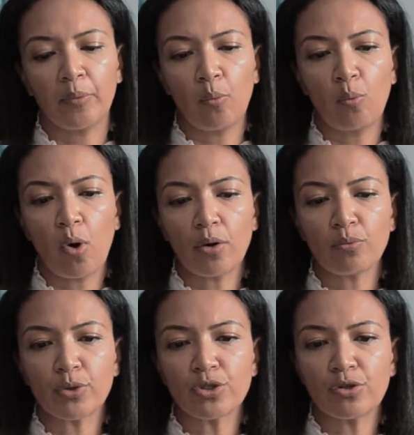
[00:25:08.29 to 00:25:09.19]
What
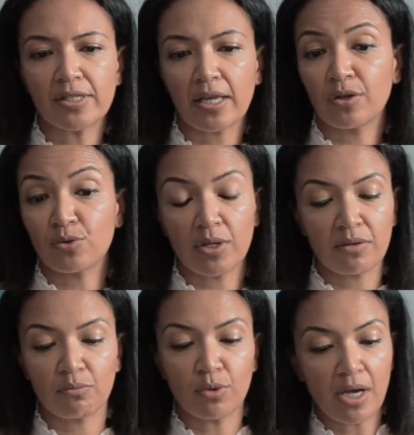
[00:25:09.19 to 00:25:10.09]
would you say, because
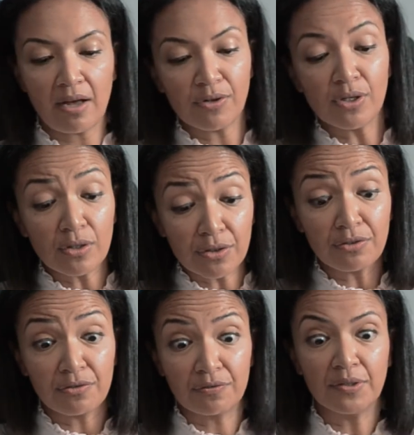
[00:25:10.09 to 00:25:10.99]
we have a lot
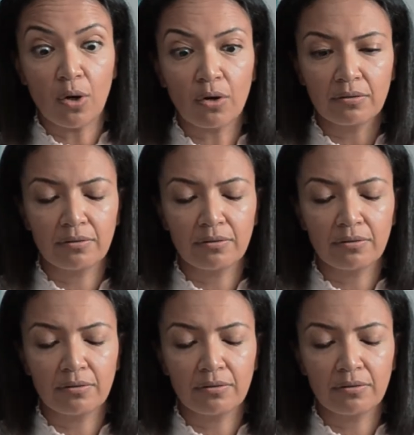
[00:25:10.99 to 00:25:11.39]
of young